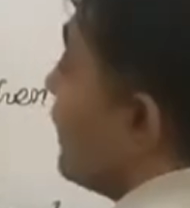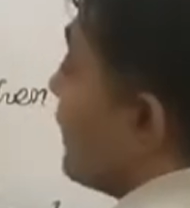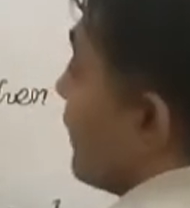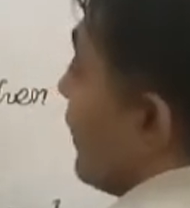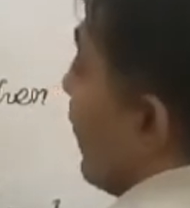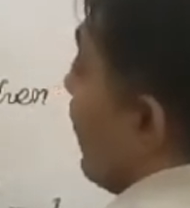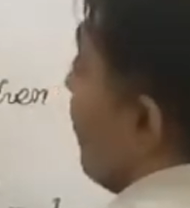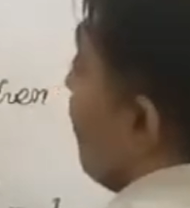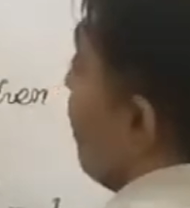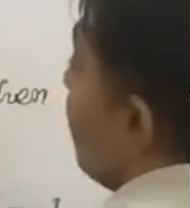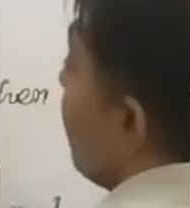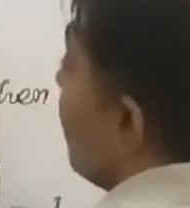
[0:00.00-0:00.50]

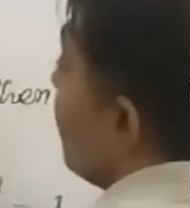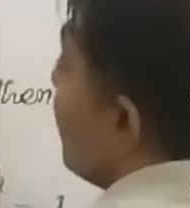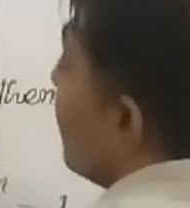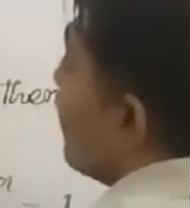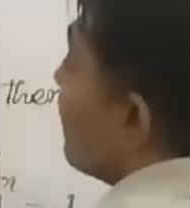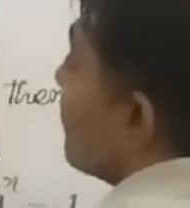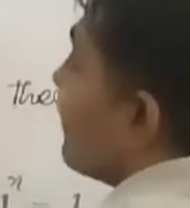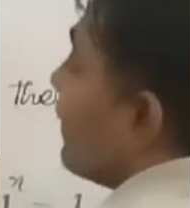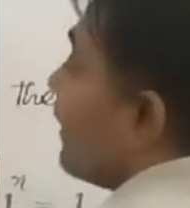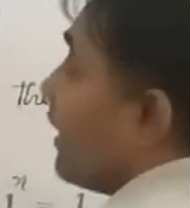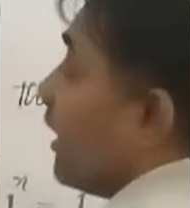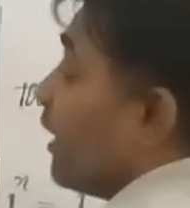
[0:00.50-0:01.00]
then we may
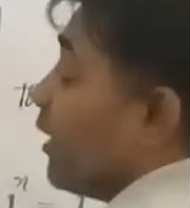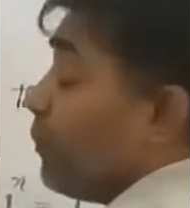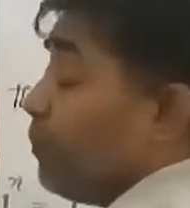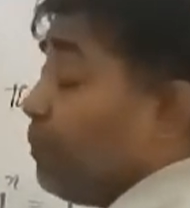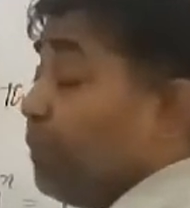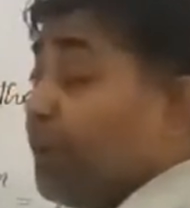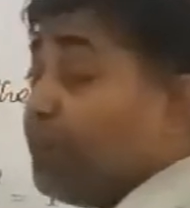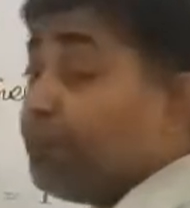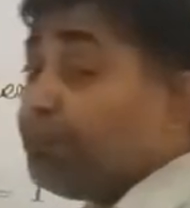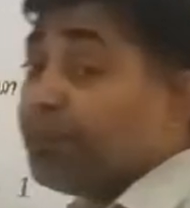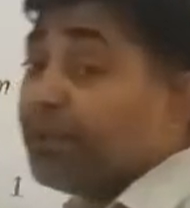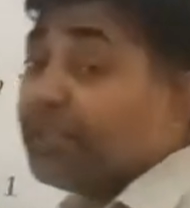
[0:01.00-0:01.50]
say
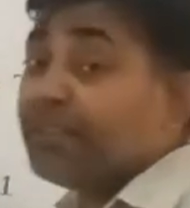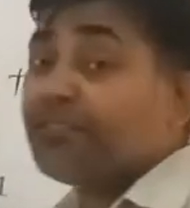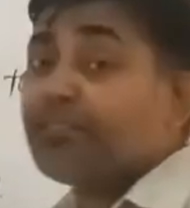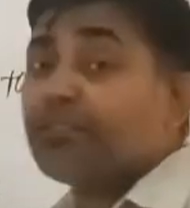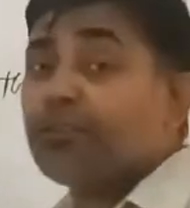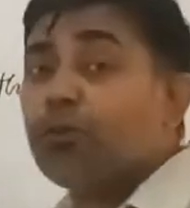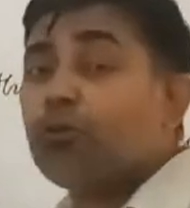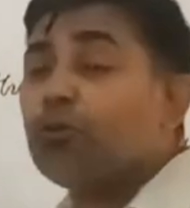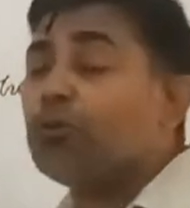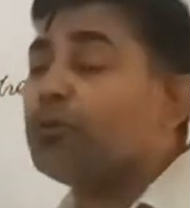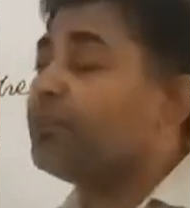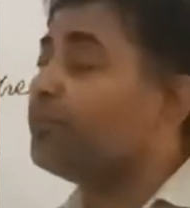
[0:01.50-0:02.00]
that p
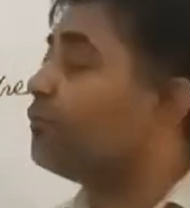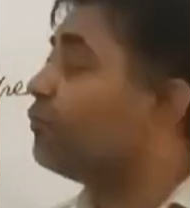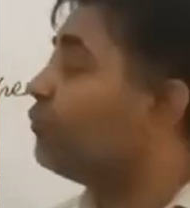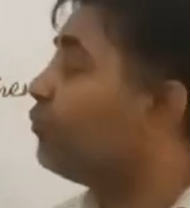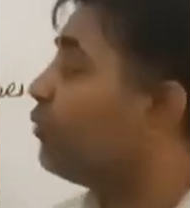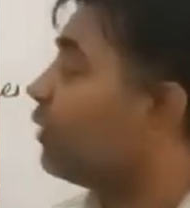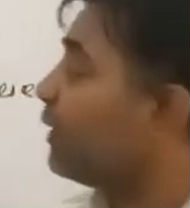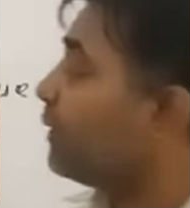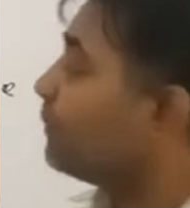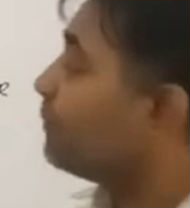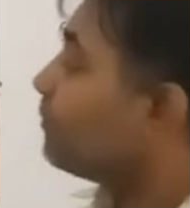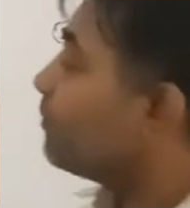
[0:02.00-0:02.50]
plus q is
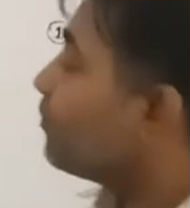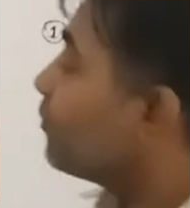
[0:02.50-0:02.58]
1.